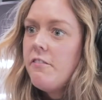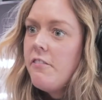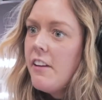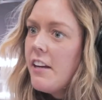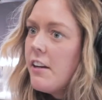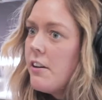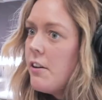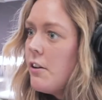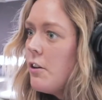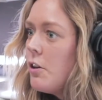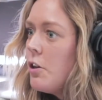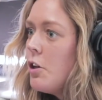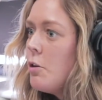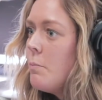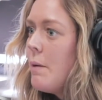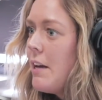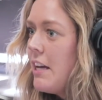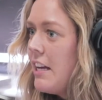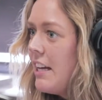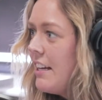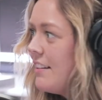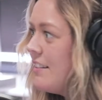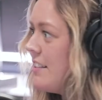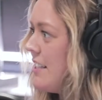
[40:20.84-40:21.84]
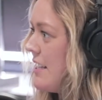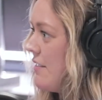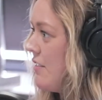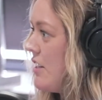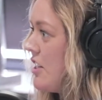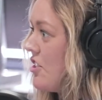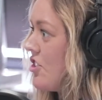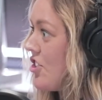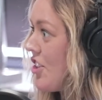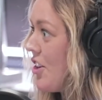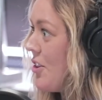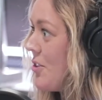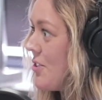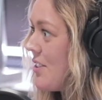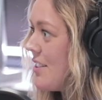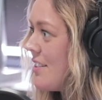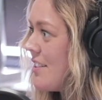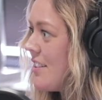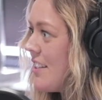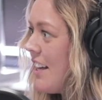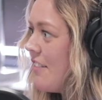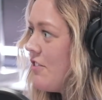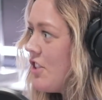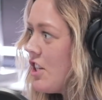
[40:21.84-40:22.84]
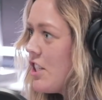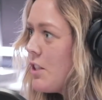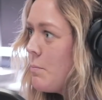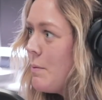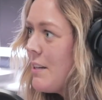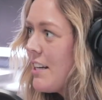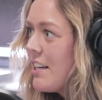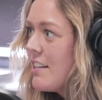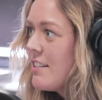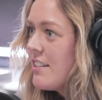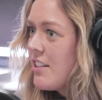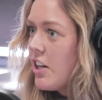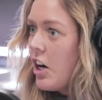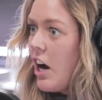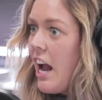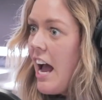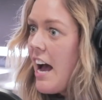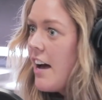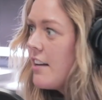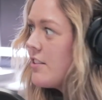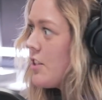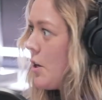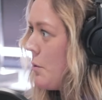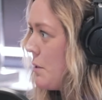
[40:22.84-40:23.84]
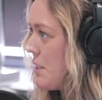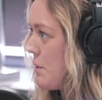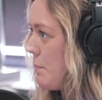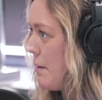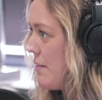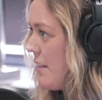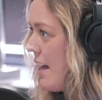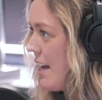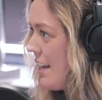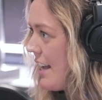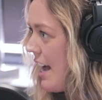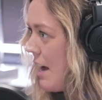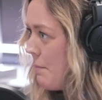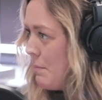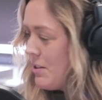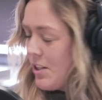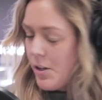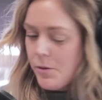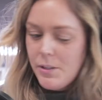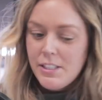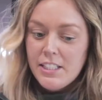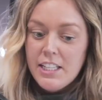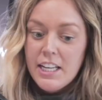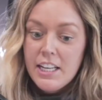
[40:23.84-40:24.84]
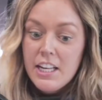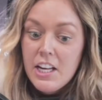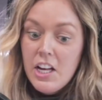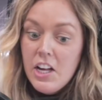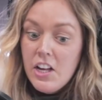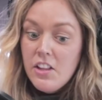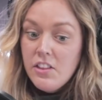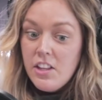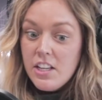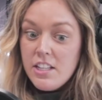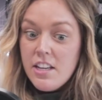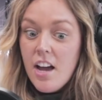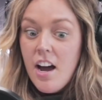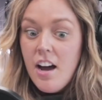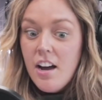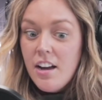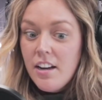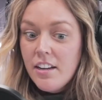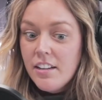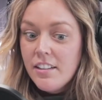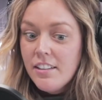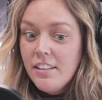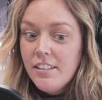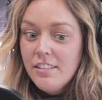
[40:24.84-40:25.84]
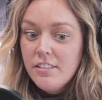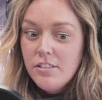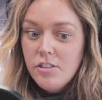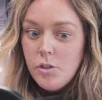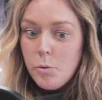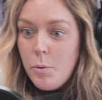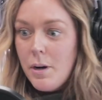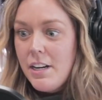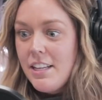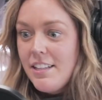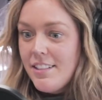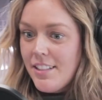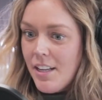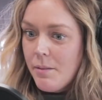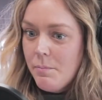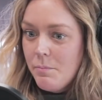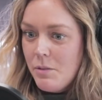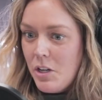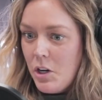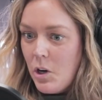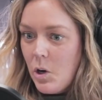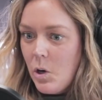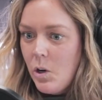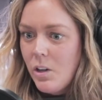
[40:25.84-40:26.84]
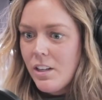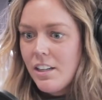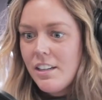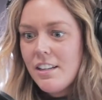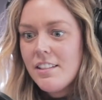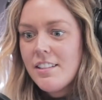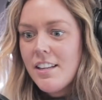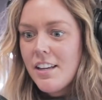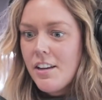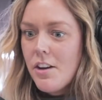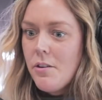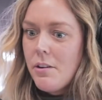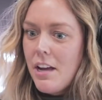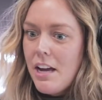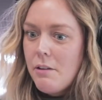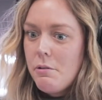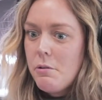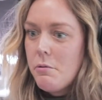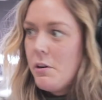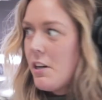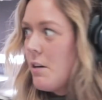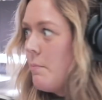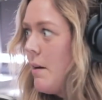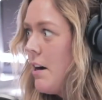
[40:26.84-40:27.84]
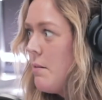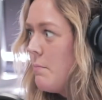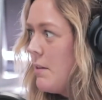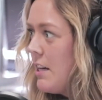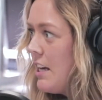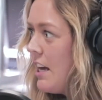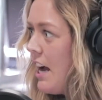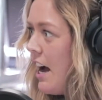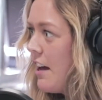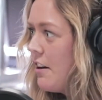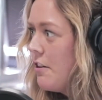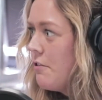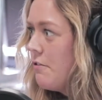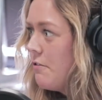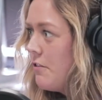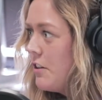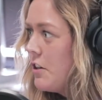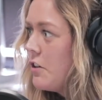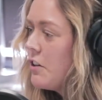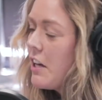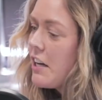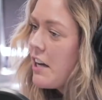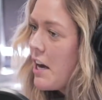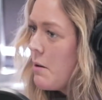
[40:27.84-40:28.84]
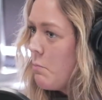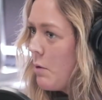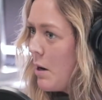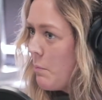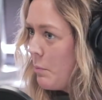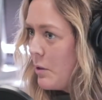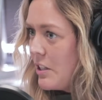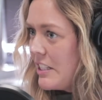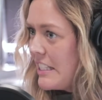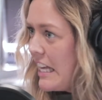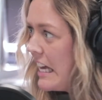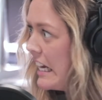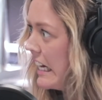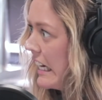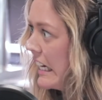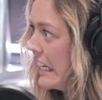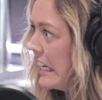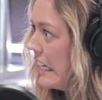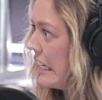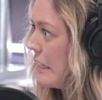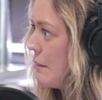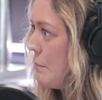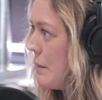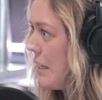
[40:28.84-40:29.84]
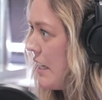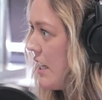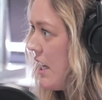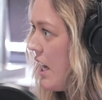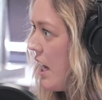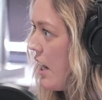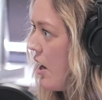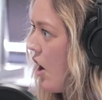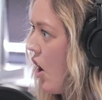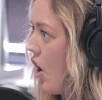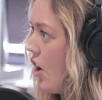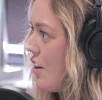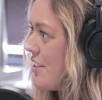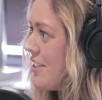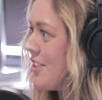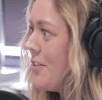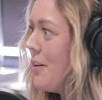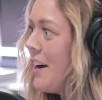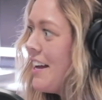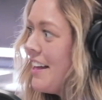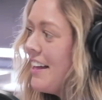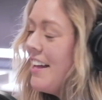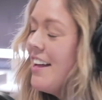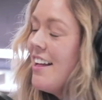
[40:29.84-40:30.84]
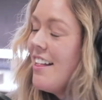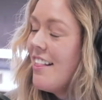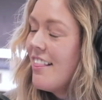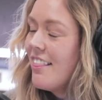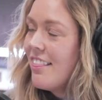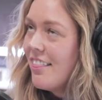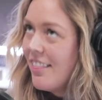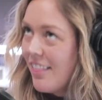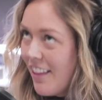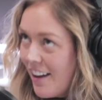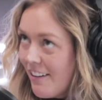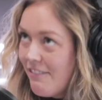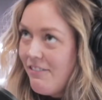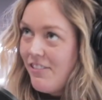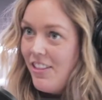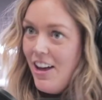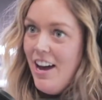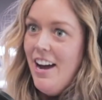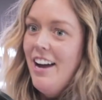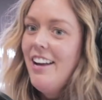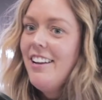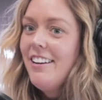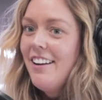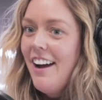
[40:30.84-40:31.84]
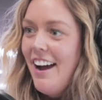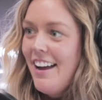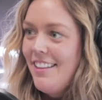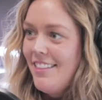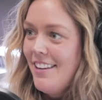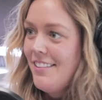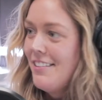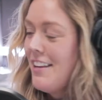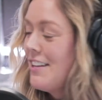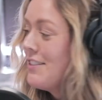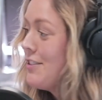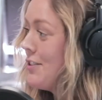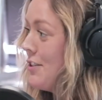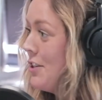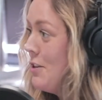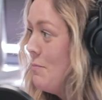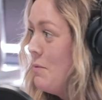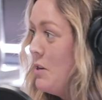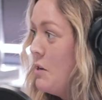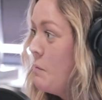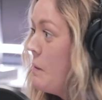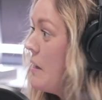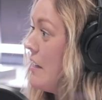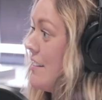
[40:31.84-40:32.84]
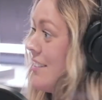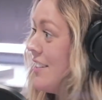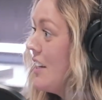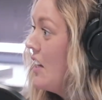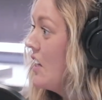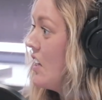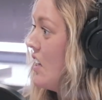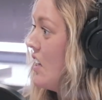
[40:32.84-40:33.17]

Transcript: film and TV shows and stuff just because there has always been that gap. It's always like the young 20-something-year-old and it's like, okay, well, what about me? I don't feel like I'm represented in media at all. So I love that. I think that's going to be amazing.